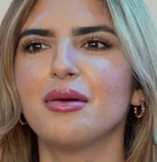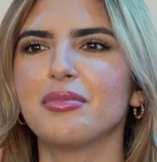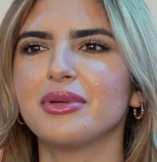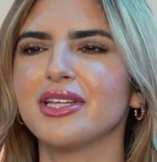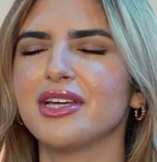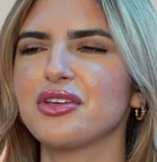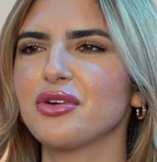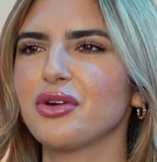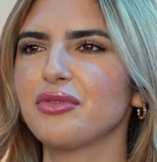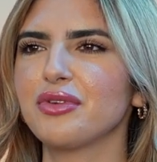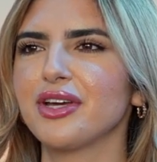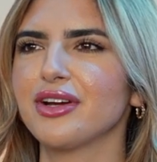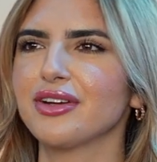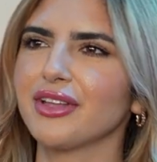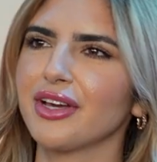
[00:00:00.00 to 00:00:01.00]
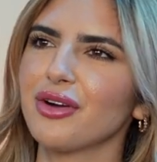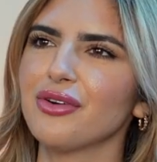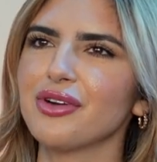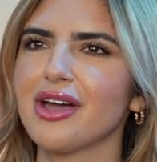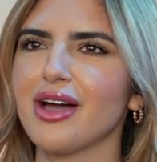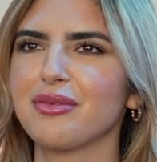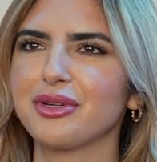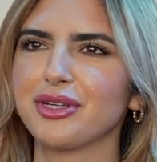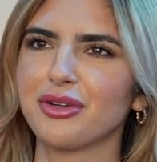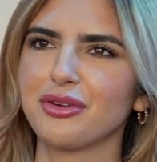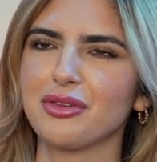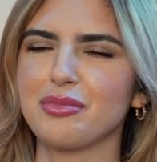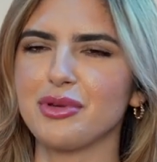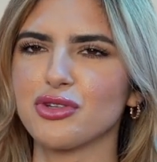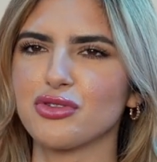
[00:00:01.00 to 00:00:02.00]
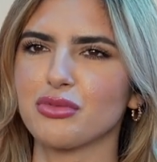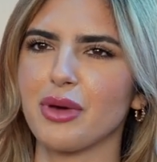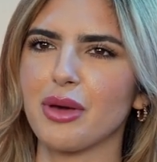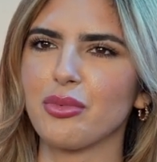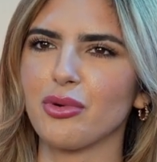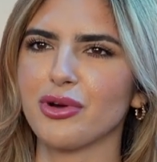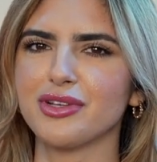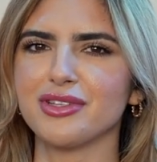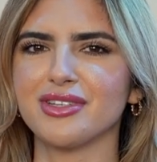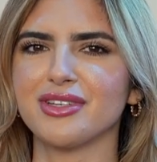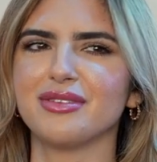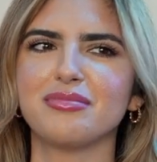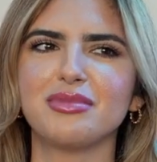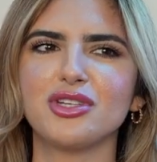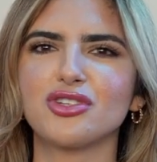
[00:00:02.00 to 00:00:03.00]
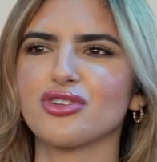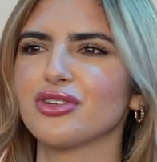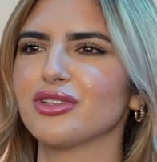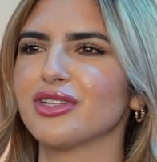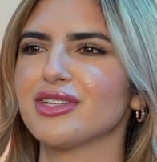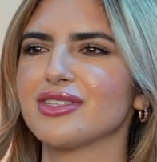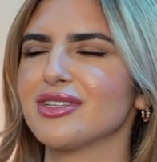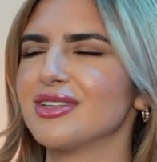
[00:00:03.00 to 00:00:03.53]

but then you're over here like, oh yeah, I'm gonna go to the beach with my boys and be shirtless,